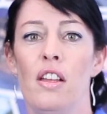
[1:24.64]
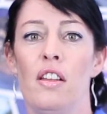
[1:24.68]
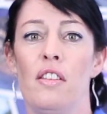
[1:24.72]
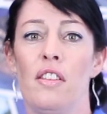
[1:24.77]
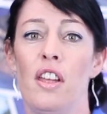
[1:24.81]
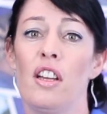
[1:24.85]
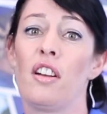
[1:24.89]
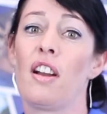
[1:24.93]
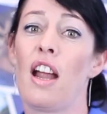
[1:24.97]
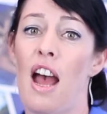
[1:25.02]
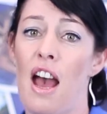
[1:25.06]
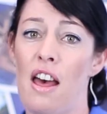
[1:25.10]

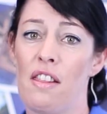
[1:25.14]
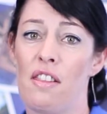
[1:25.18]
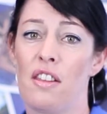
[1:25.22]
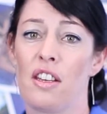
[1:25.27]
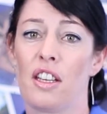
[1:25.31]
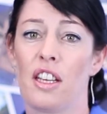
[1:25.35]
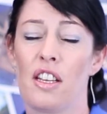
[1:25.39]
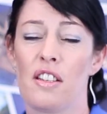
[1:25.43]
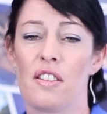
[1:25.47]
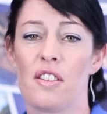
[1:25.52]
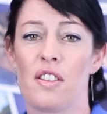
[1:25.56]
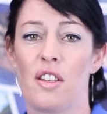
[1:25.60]
There are other
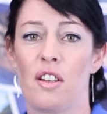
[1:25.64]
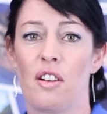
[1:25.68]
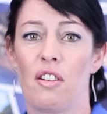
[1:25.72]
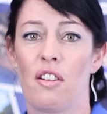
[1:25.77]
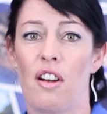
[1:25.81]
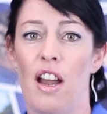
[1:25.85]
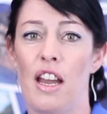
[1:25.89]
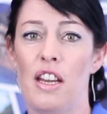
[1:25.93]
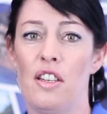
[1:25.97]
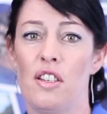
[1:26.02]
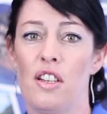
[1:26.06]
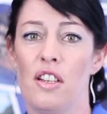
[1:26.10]

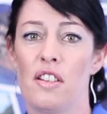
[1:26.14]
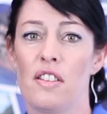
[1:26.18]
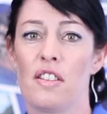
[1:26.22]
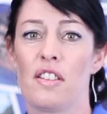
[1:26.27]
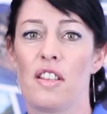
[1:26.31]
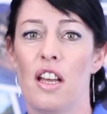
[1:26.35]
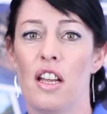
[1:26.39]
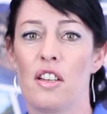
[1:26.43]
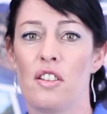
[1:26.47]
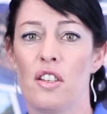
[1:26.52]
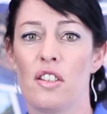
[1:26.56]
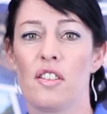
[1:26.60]
considerations
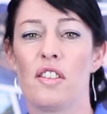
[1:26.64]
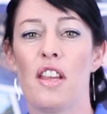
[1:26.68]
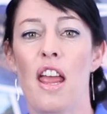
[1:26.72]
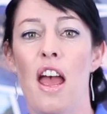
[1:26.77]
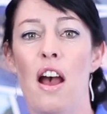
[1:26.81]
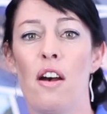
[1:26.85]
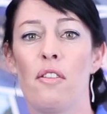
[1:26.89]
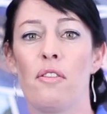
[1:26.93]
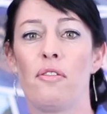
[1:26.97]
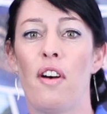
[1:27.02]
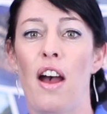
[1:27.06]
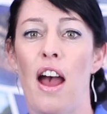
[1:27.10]
such as
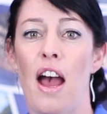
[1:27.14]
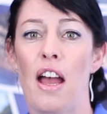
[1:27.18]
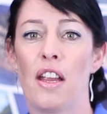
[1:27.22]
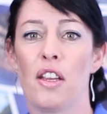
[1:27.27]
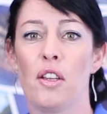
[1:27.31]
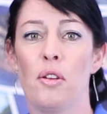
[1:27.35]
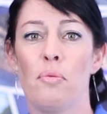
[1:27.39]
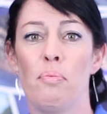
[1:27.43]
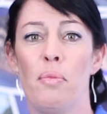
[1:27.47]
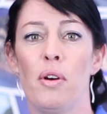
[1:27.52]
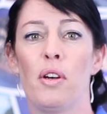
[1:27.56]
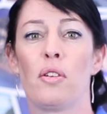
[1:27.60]
how far
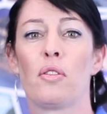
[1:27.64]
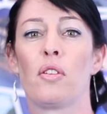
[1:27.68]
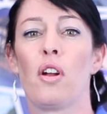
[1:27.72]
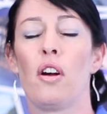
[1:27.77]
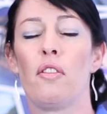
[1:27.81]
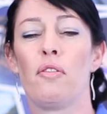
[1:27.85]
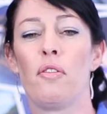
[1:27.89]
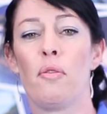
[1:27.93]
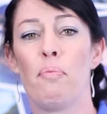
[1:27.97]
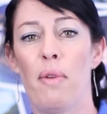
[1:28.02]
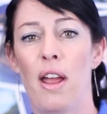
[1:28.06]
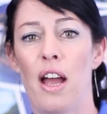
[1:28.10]
you build
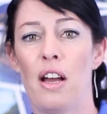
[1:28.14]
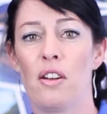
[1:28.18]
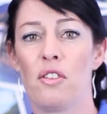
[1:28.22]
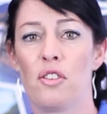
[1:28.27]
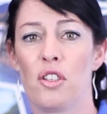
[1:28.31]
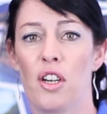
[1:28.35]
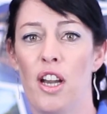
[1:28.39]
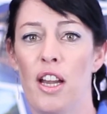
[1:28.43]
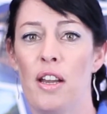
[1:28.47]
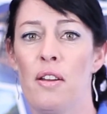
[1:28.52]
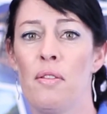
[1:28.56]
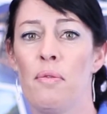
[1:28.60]
off a
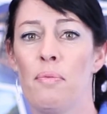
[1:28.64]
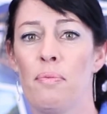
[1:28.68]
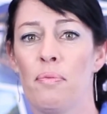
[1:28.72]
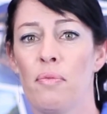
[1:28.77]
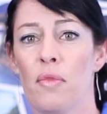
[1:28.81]
boundary.